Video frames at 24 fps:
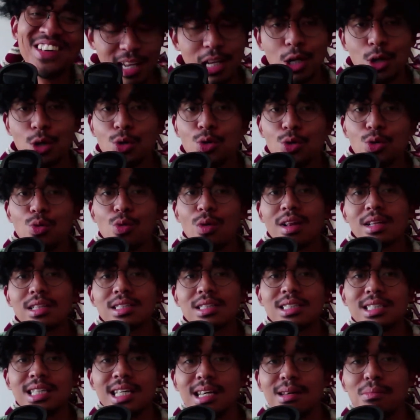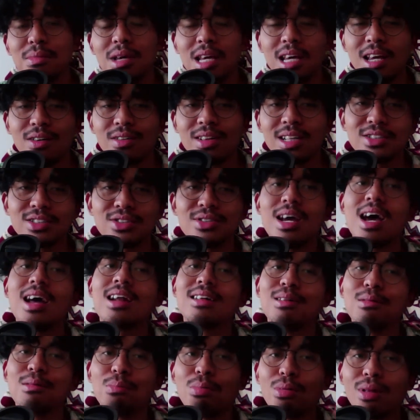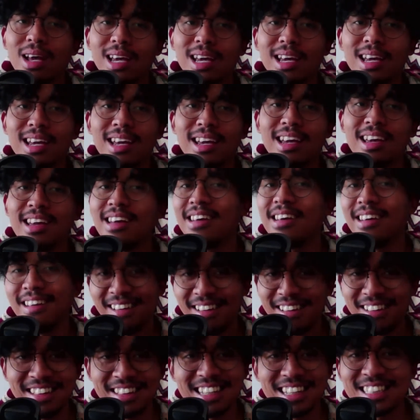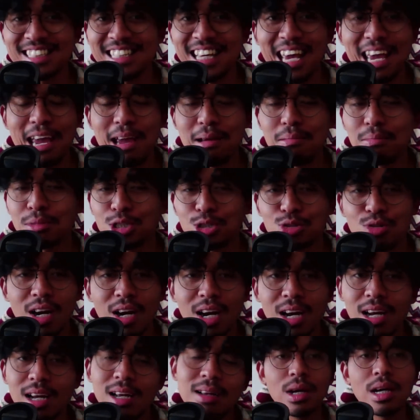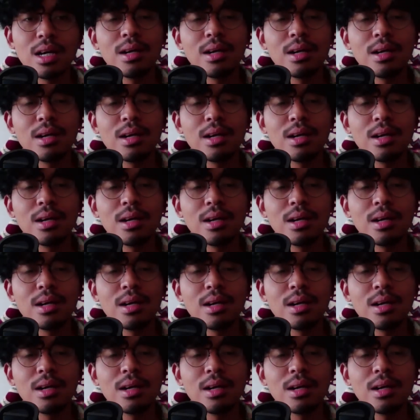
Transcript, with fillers: You will see me on this channel playing this game, Stray.